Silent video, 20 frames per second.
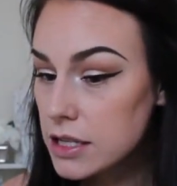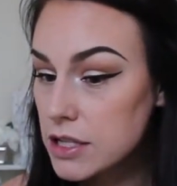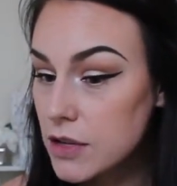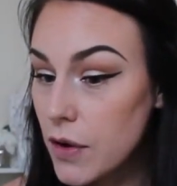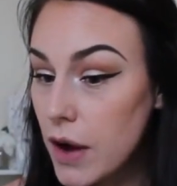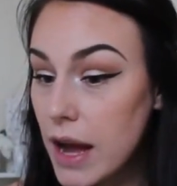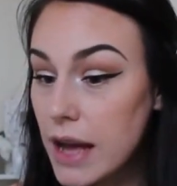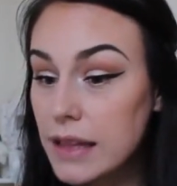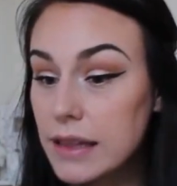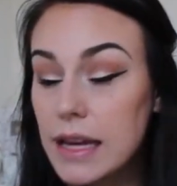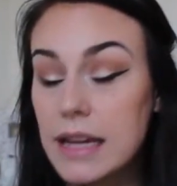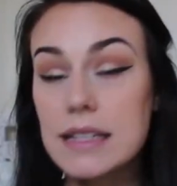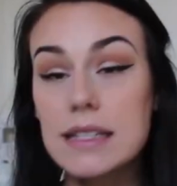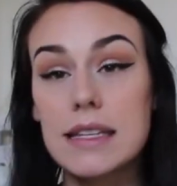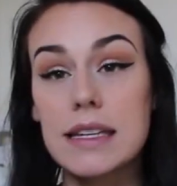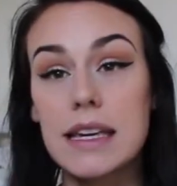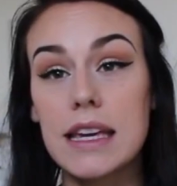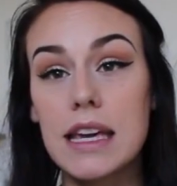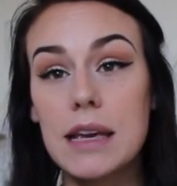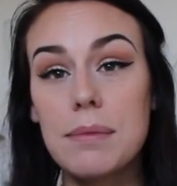So I like
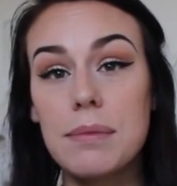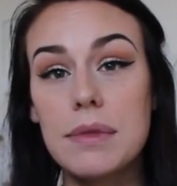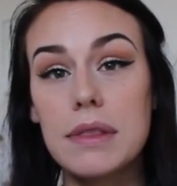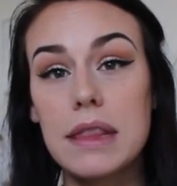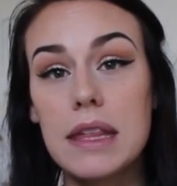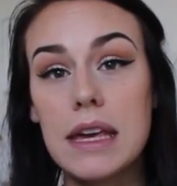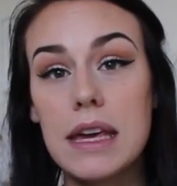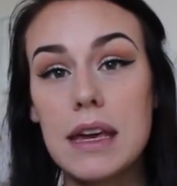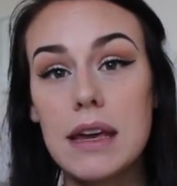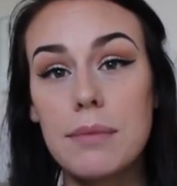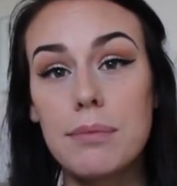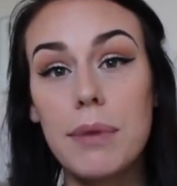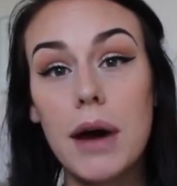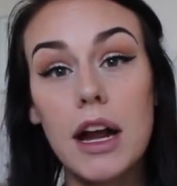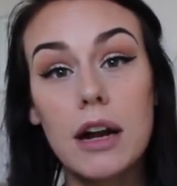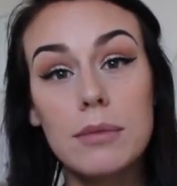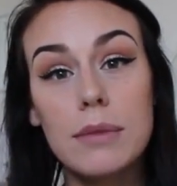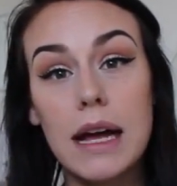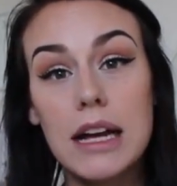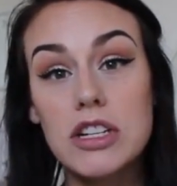to keep the
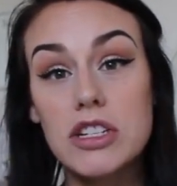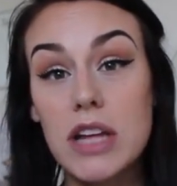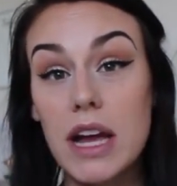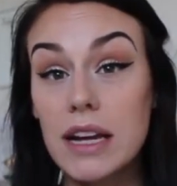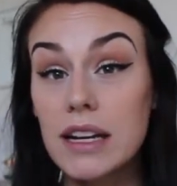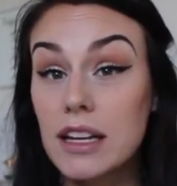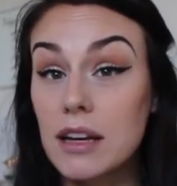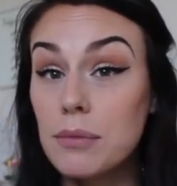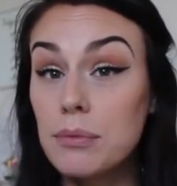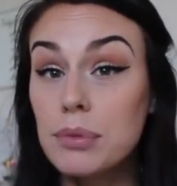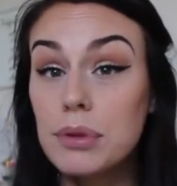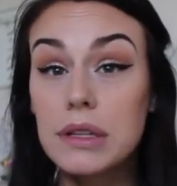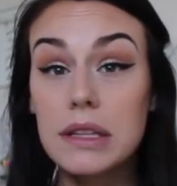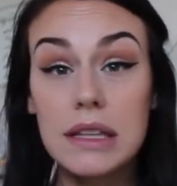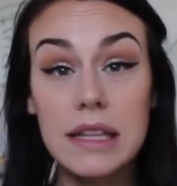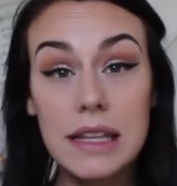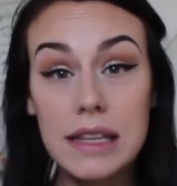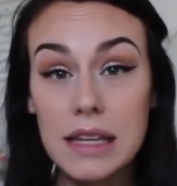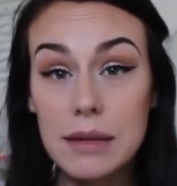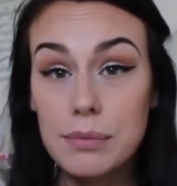bottom lash line
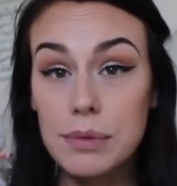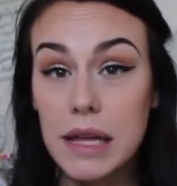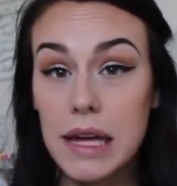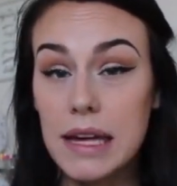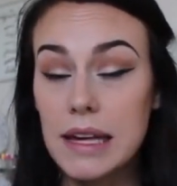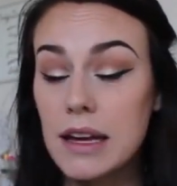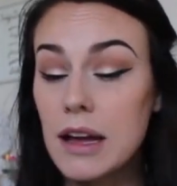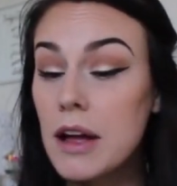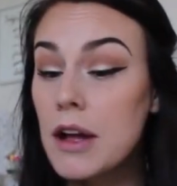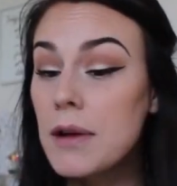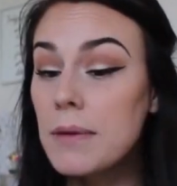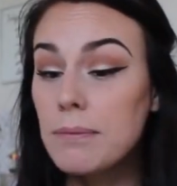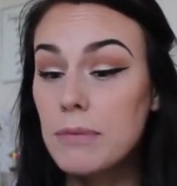completely blank,